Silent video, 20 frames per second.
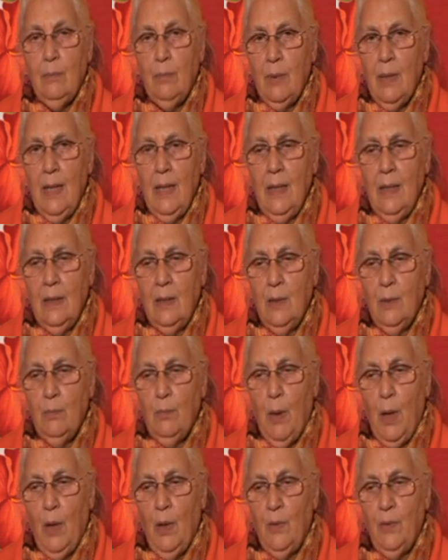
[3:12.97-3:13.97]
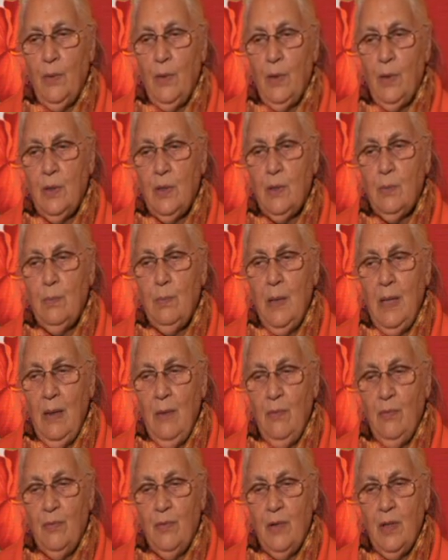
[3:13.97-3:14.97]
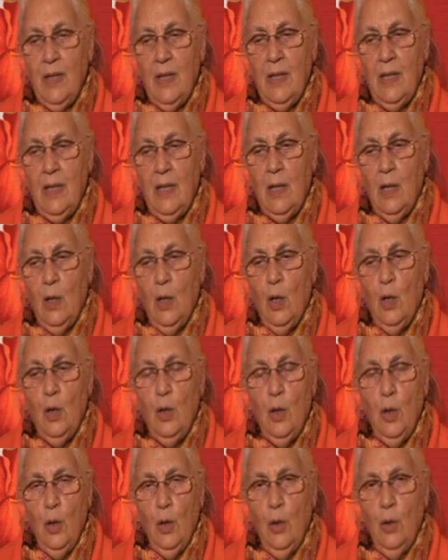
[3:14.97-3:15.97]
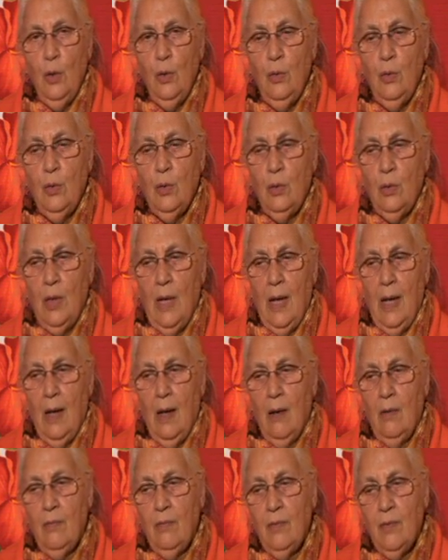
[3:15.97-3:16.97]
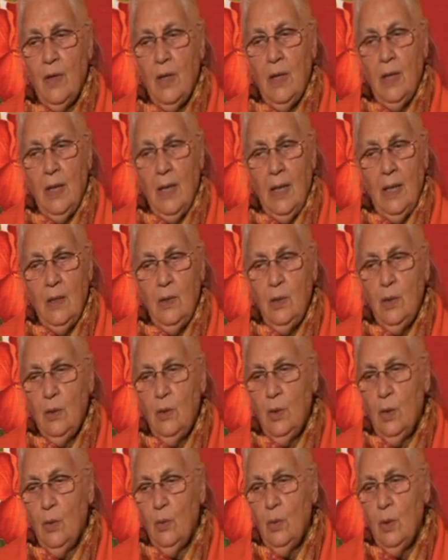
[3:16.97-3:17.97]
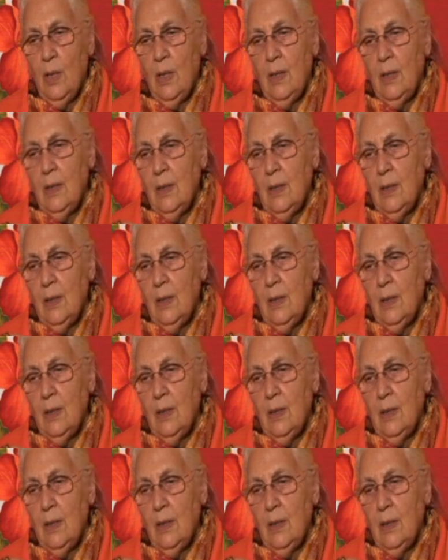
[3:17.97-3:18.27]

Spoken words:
Break the bondage, be free, learn to love. And you know,